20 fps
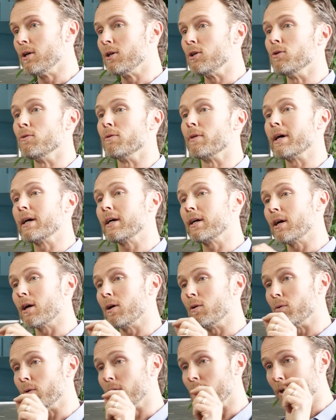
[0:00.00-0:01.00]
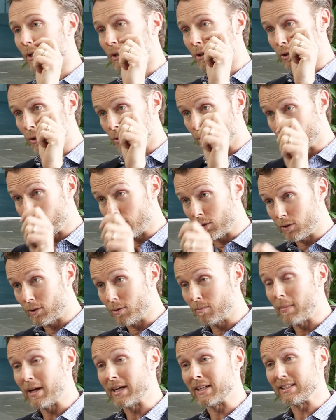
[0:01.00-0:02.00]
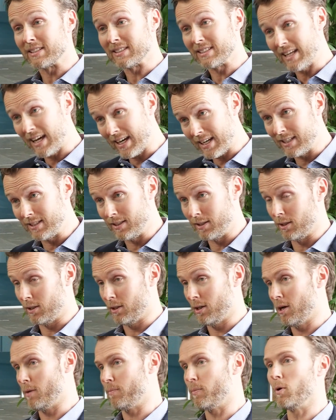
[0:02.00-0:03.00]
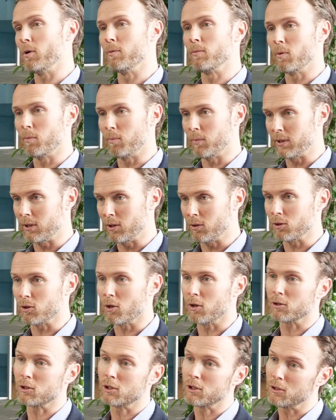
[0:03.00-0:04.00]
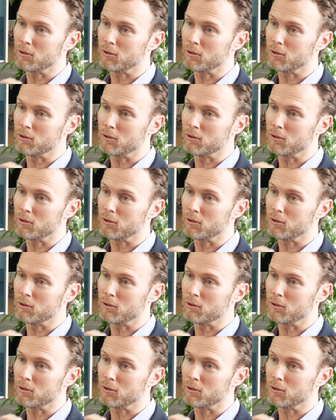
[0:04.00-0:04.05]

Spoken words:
you then go to make a second appointment with your doctor,